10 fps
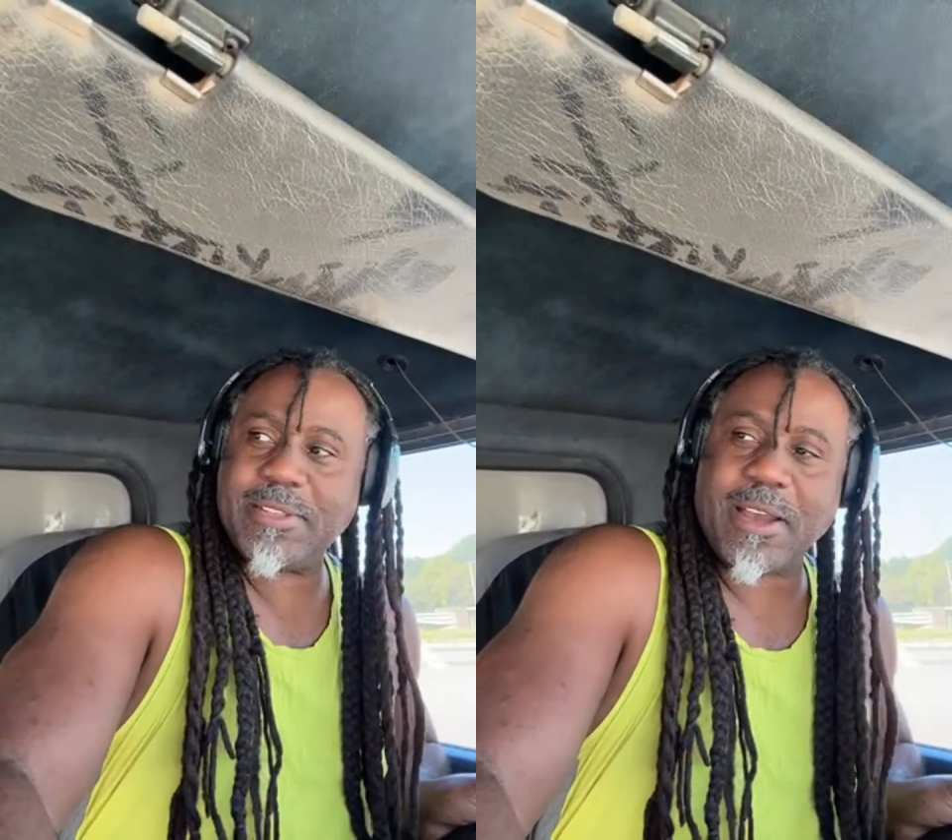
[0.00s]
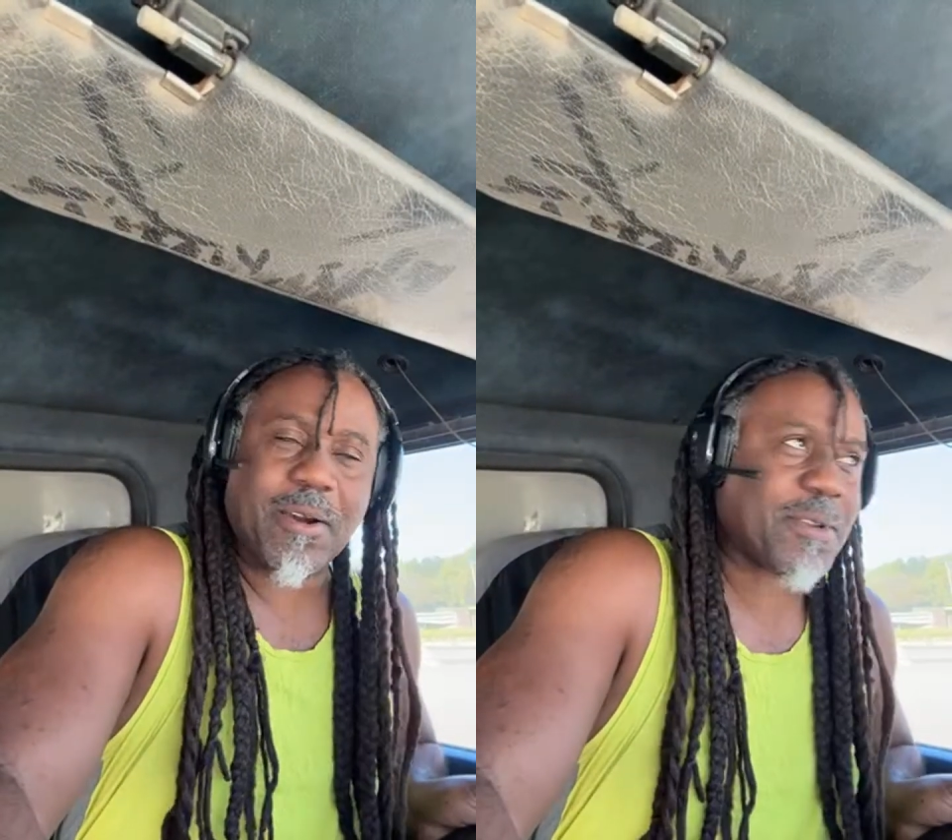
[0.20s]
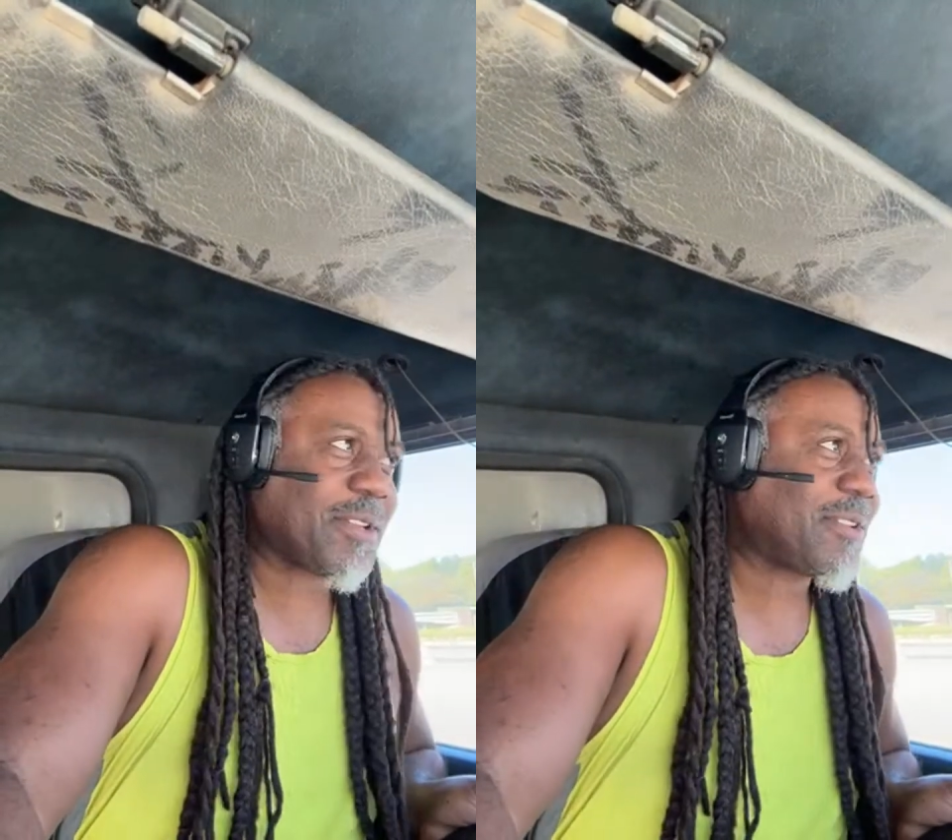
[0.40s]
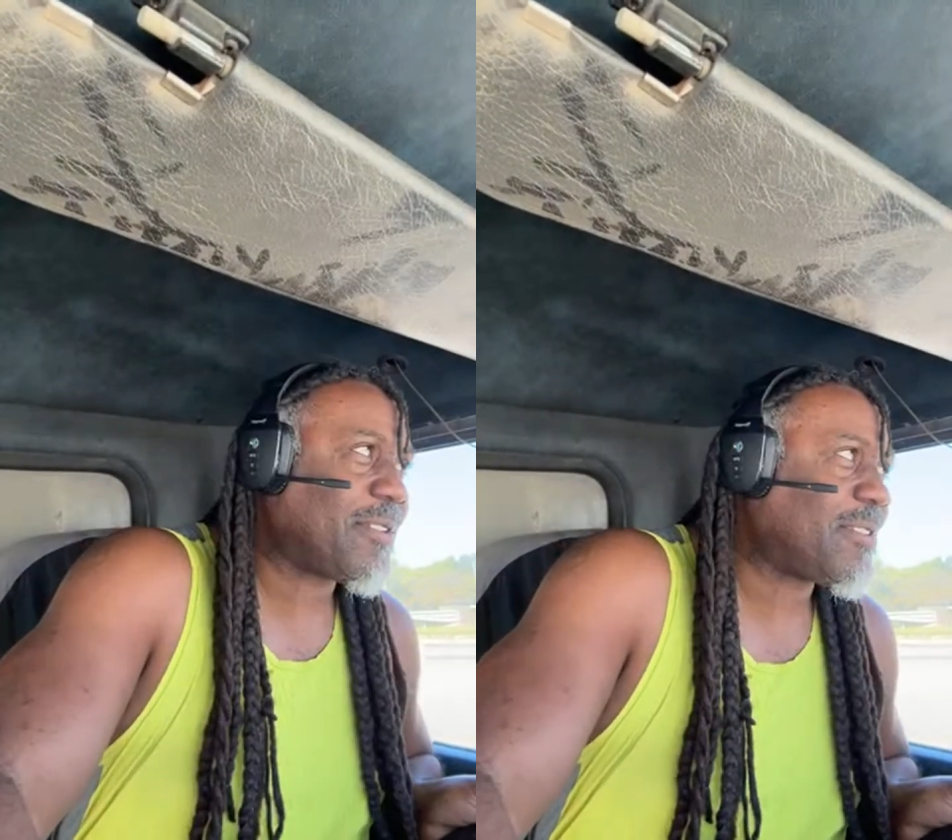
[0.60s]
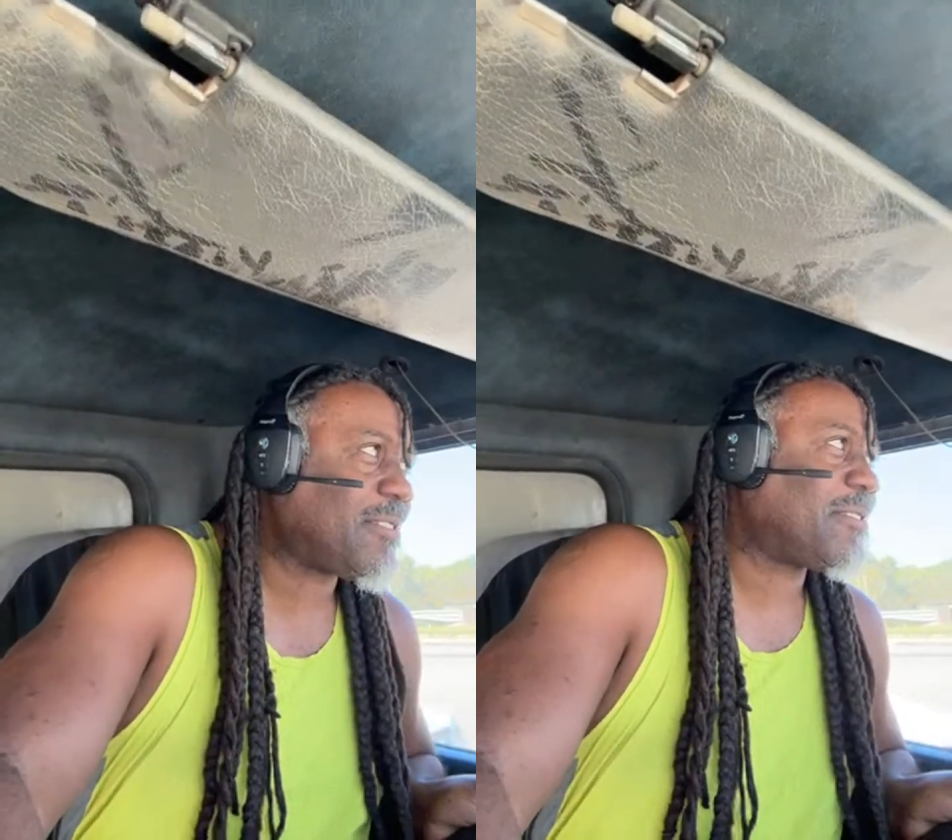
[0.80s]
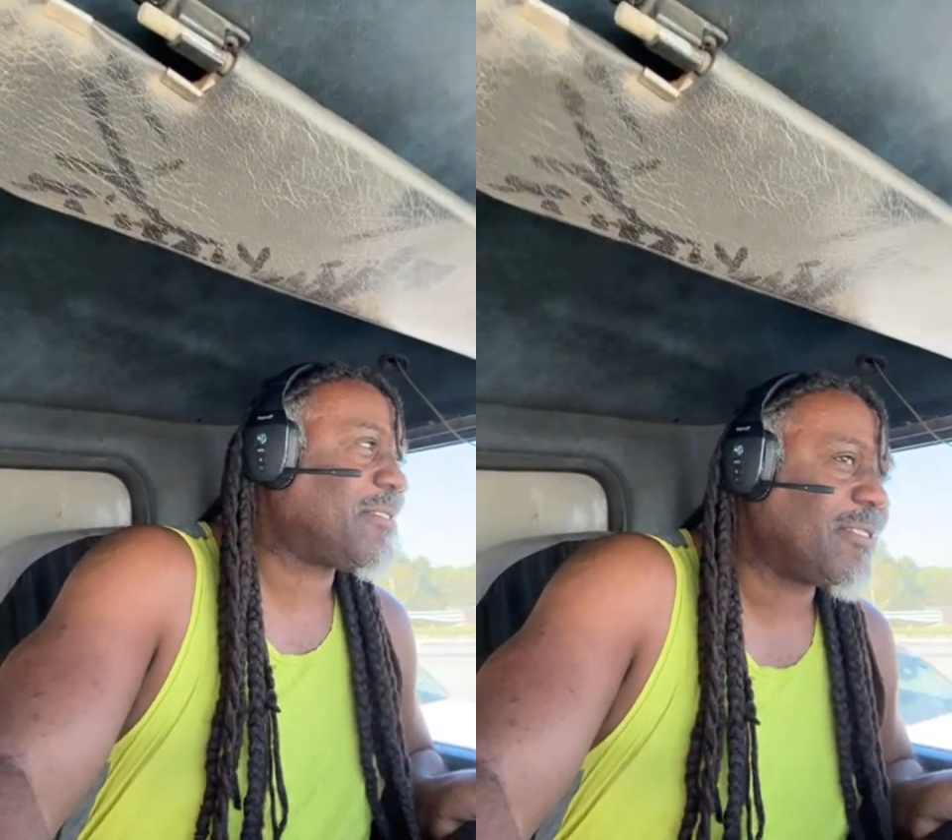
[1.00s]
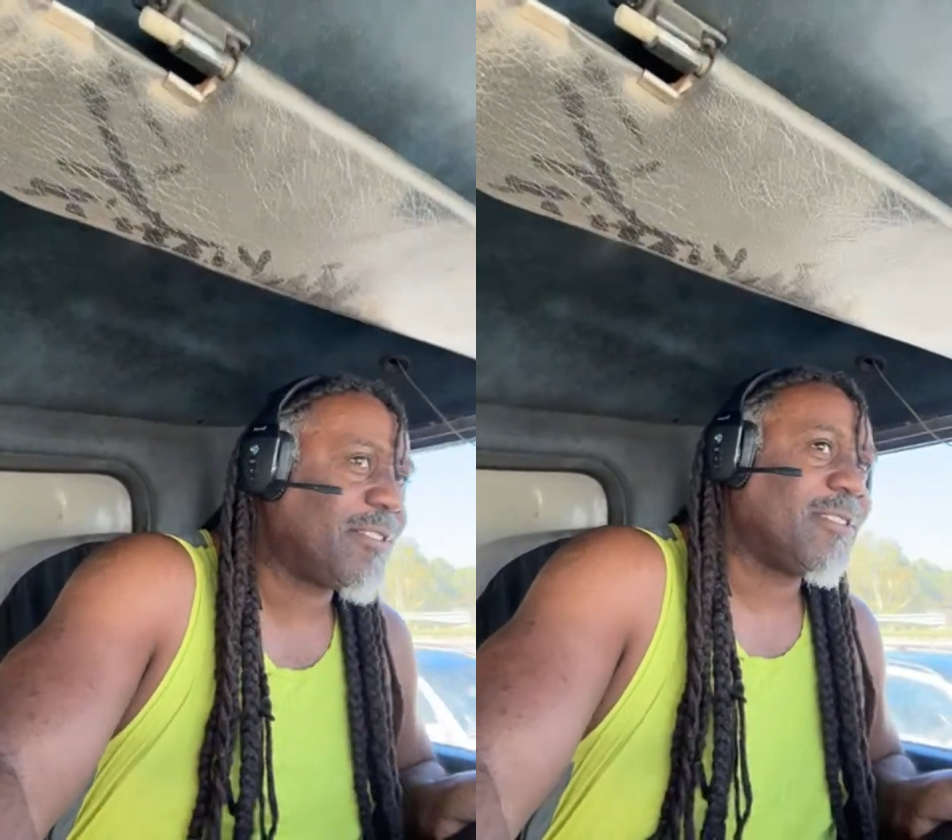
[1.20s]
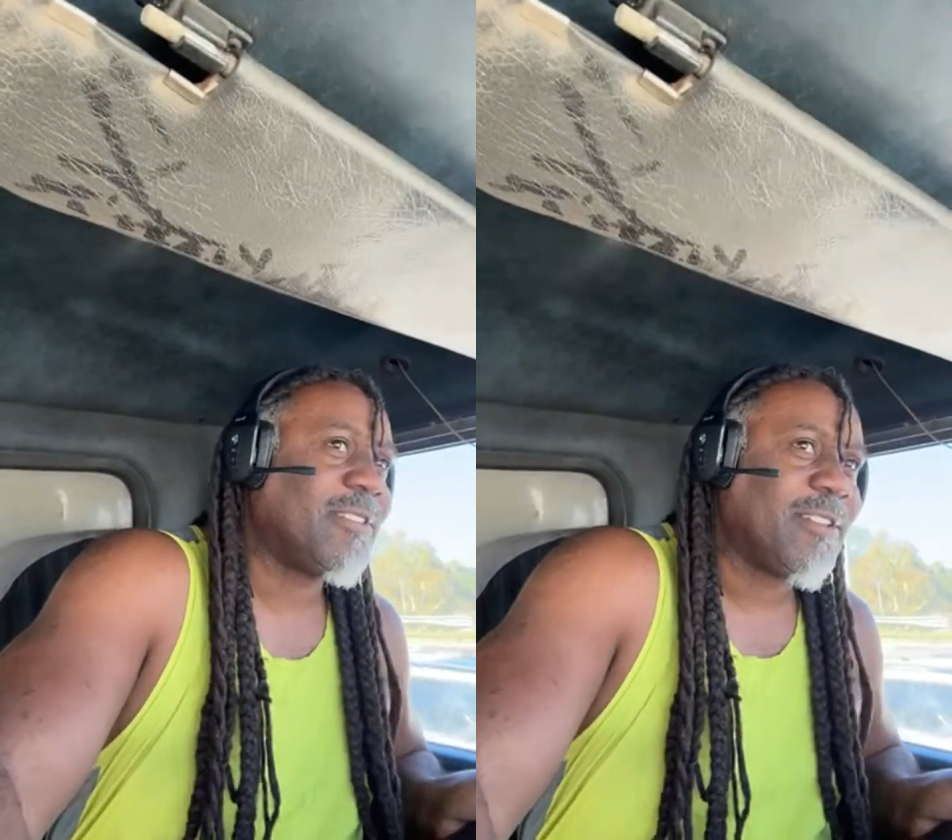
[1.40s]
talking.
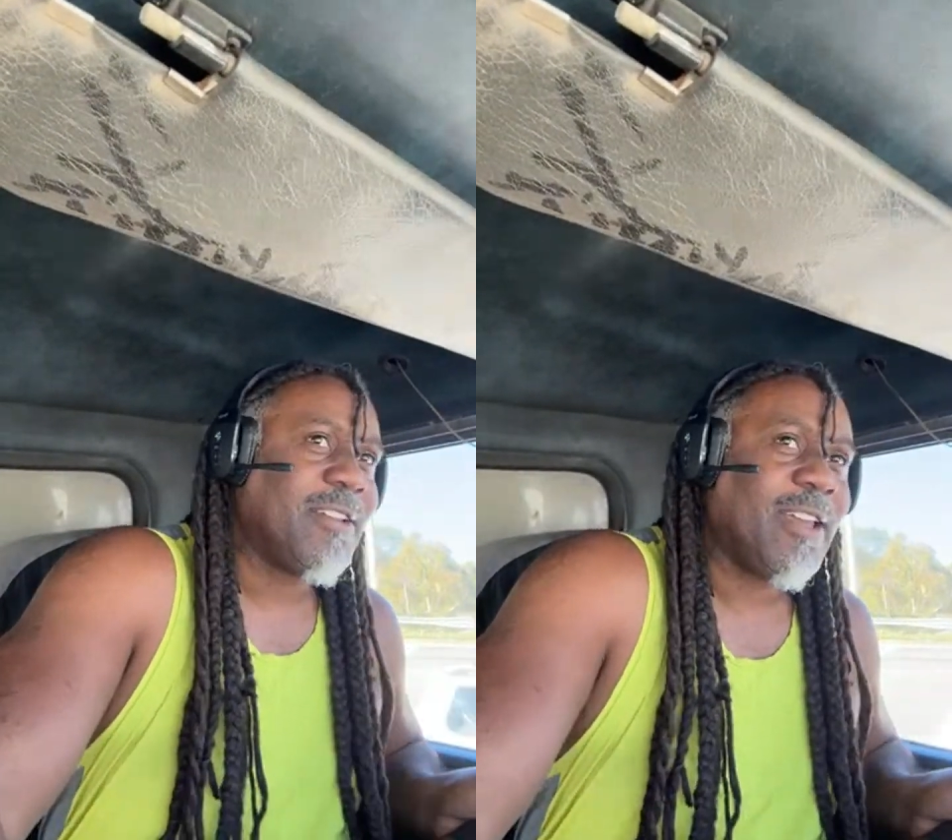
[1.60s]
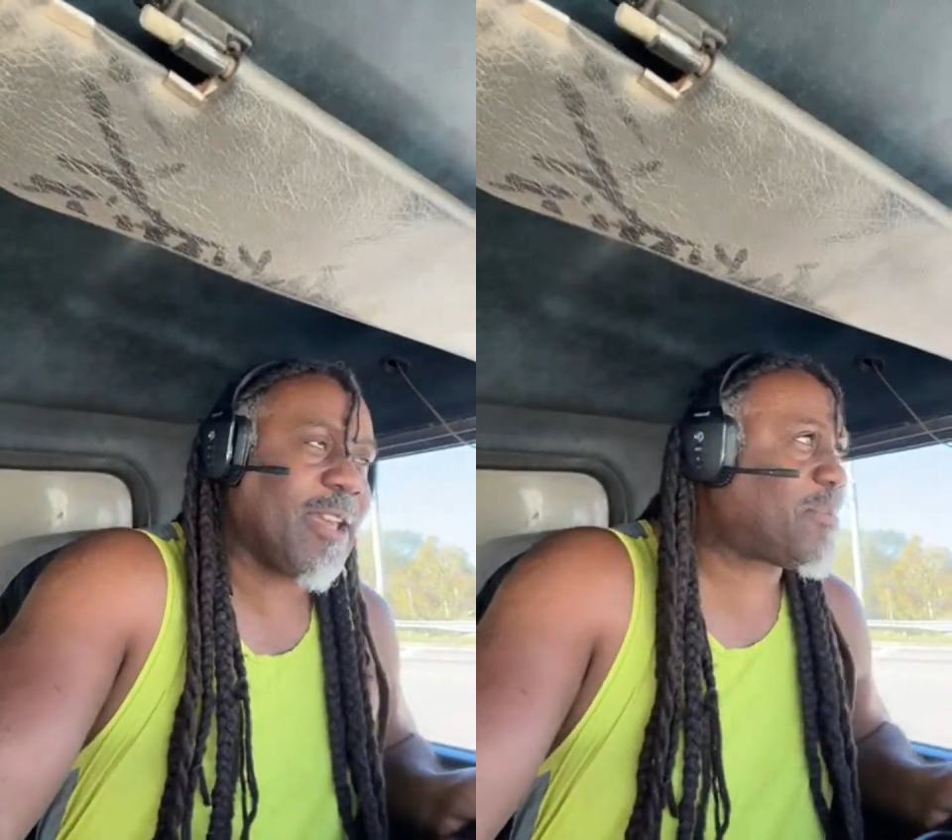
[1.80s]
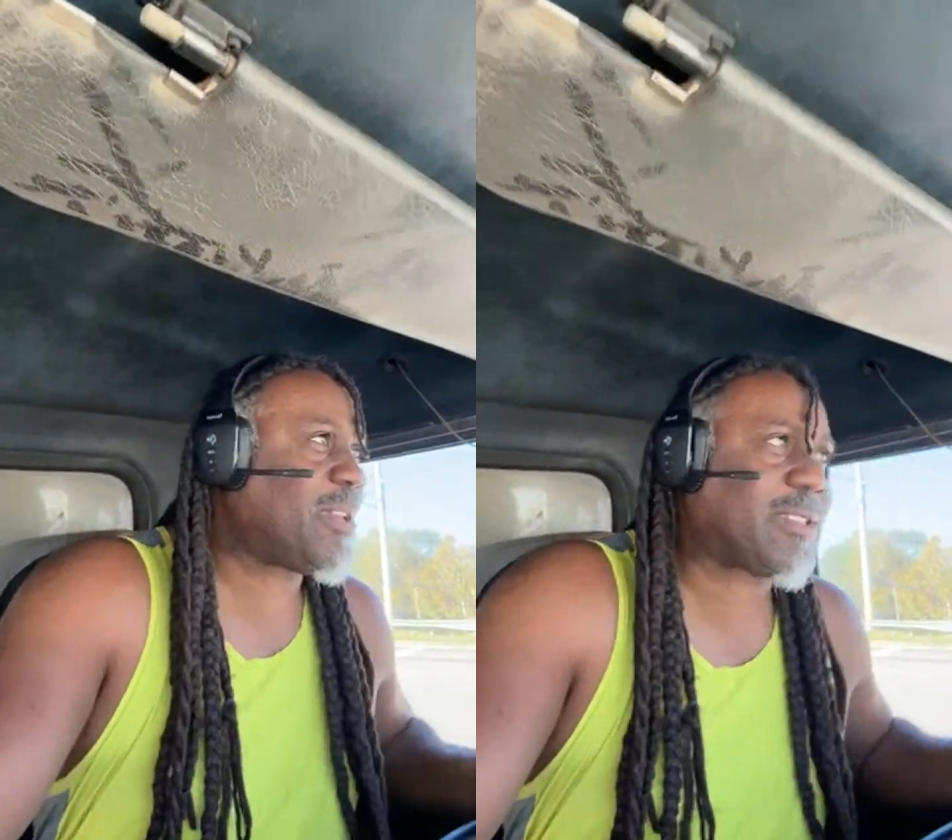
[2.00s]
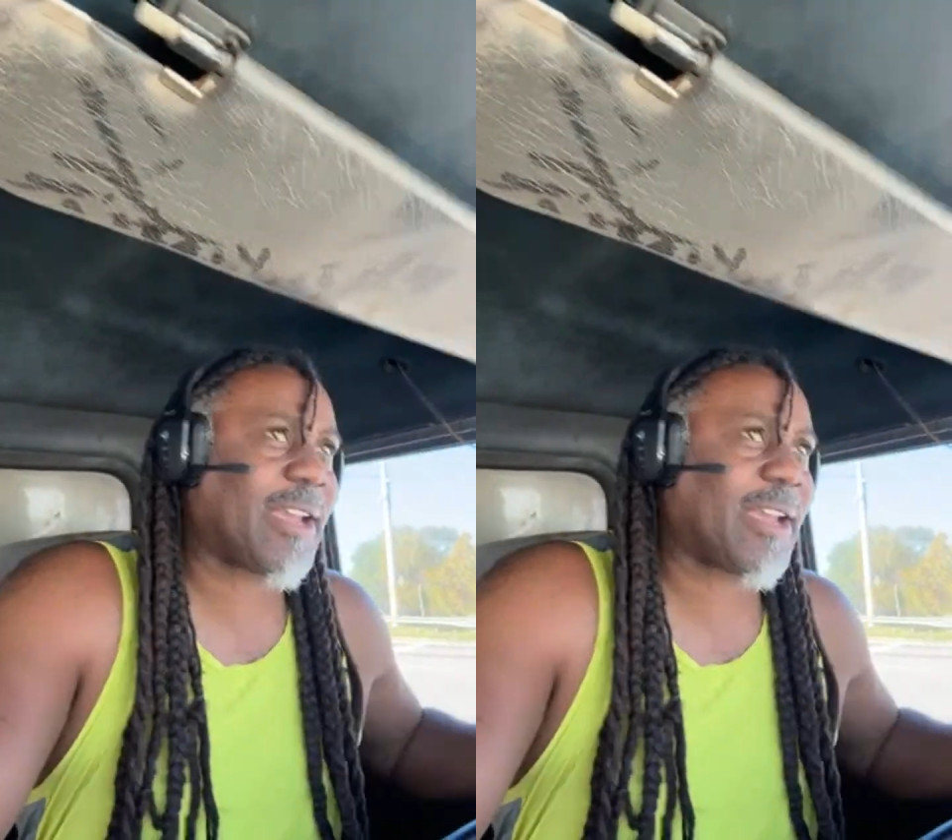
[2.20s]
MD's